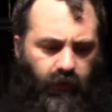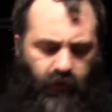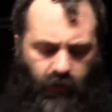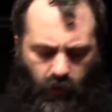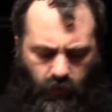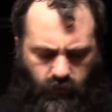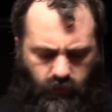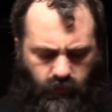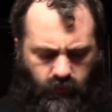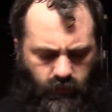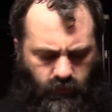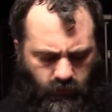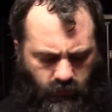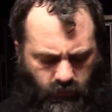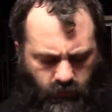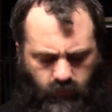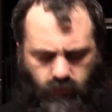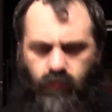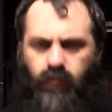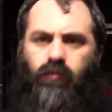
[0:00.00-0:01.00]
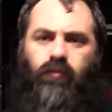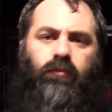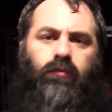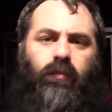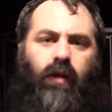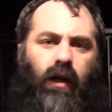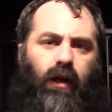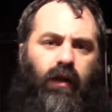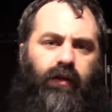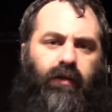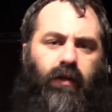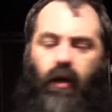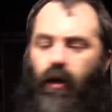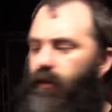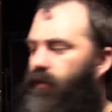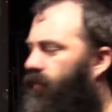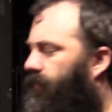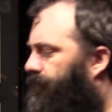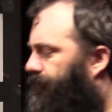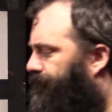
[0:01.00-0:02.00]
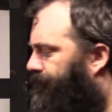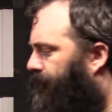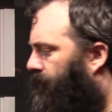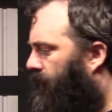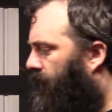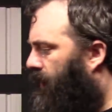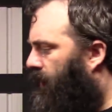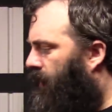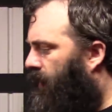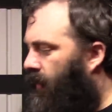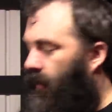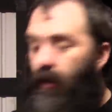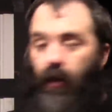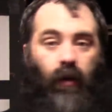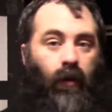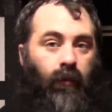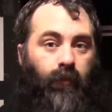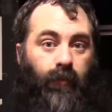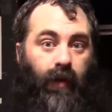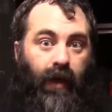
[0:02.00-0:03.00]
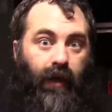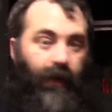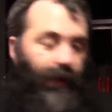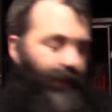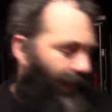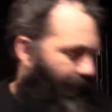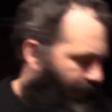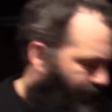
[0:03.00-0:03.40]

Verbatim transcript: go? I lost the darts. But I like that.